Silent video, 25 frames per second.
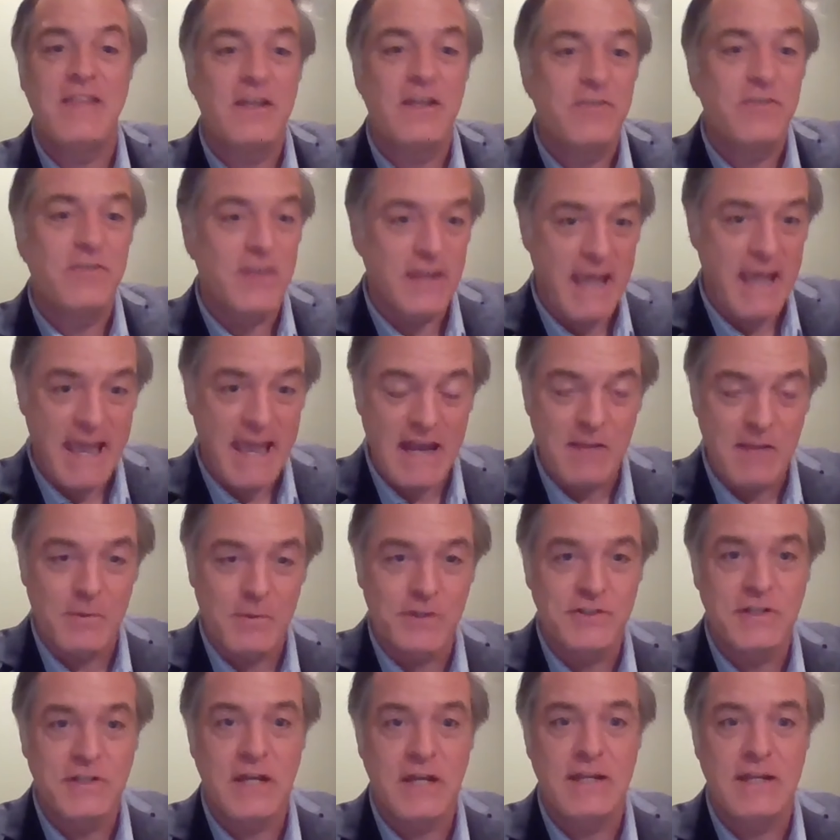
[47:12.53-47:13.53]
the, the
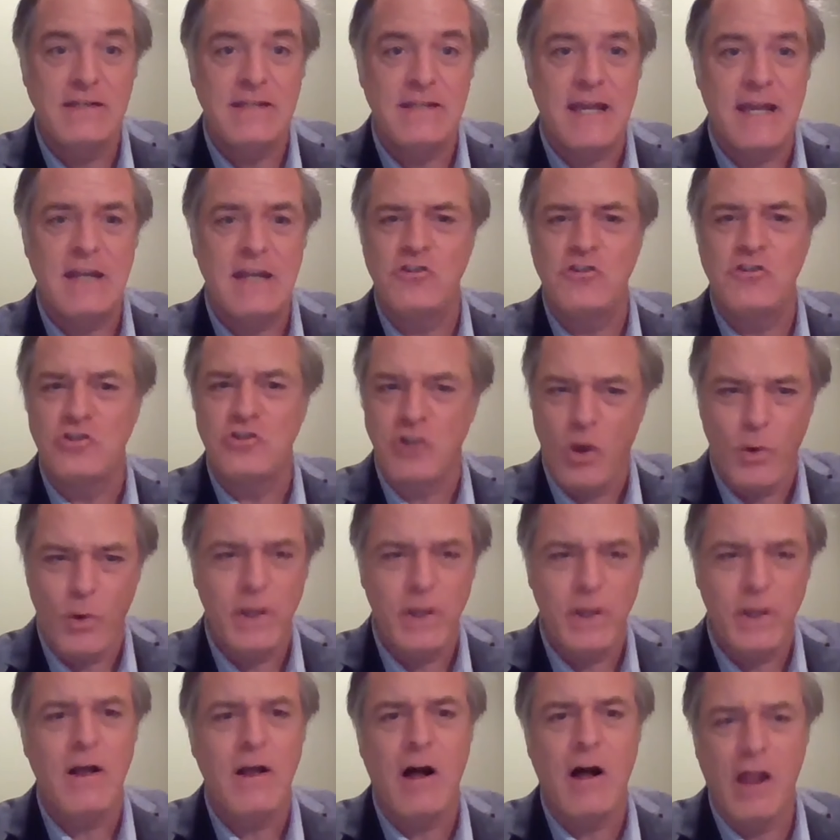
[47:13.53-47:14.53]
animal study data
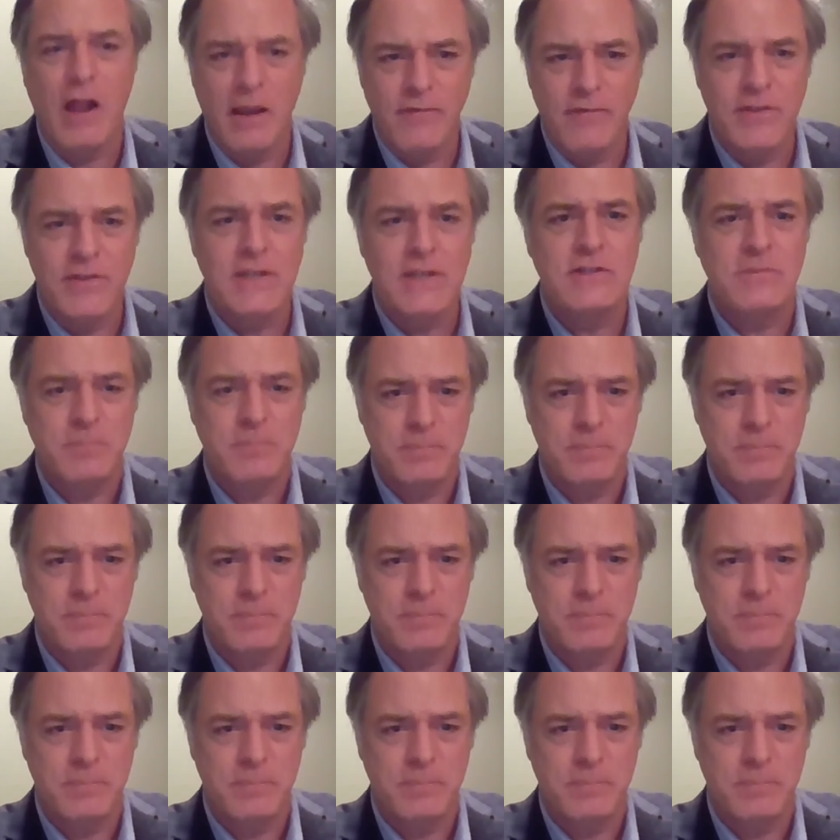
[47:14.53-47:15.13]
showing all of these